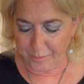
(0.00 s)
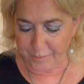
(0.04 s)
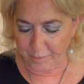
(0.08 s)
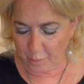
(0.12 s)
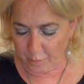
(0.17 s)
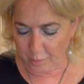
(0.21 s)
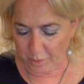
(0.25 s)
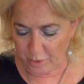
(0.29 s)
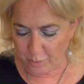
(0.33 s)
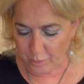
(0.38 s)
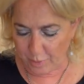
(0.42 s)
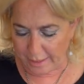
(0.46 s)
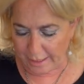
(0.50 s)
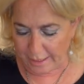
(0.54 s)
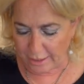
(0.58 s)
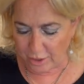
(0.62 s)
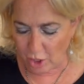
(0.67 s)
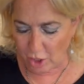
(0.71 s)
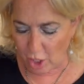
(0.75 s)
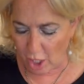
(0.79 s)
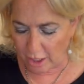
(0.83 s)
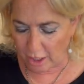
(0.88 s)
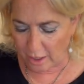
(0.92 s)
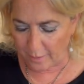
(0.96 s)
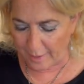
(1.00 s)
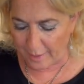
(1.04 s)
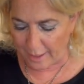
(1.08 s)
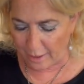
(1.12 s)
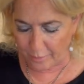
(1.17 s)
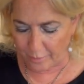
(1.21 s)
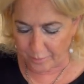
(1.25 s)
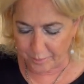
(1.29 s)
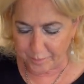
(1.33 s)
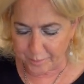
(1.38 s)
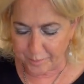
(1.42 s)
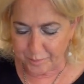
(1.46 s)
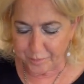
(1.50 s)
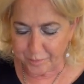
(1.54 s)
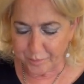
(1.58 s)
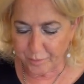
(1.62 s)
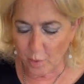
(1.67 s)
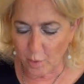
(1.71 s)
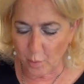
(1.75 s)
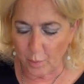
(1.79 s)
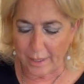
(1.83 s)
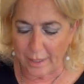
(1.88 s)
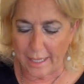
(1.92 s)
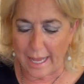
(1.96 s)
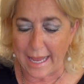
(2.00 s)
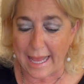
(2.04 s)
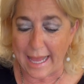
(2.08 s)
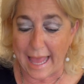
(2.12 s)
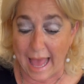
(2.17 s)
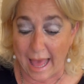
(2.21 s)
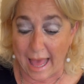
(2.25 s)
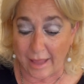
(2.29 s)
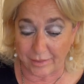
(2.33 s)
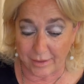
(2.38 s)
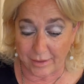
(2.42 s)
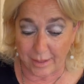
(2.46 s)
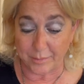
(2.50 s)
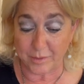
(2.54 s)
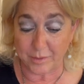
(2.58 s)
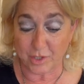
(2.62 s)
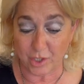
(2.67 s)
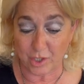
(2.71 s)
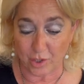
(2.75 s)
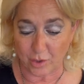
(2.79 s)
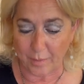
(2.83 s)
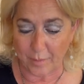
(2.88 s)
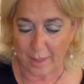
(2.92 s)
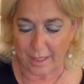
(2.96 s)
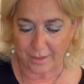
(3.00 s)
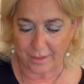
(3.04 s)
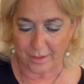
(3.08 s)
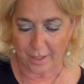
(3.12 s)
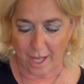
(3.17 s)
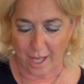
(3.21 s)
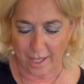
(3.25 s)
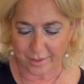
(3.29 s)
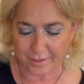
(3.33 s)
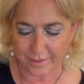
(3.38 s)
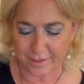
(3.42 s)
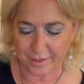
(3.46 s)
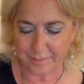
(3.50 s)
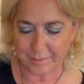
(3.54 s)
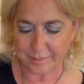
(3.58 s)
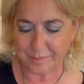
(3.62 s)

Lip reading: which we can talk about when I add them to my sauce.